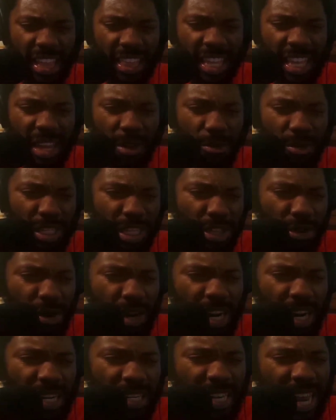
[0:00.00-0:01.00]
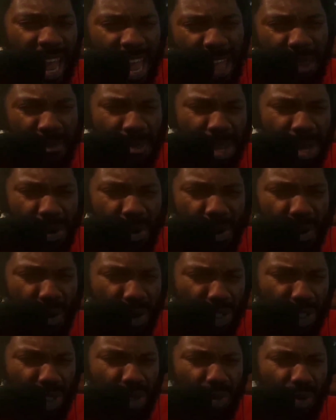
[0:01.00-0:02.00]
I think it was either in a diamond
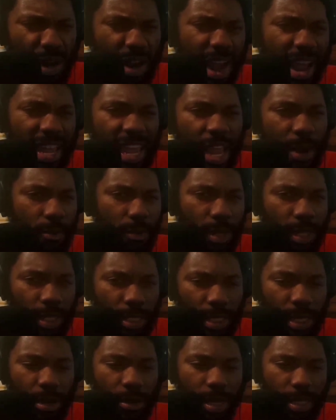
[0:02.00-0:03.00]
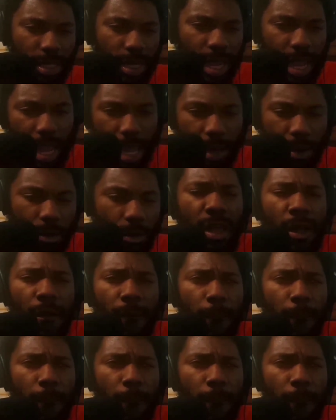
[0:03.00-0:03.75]
or a square. I can't really tell because of the angle.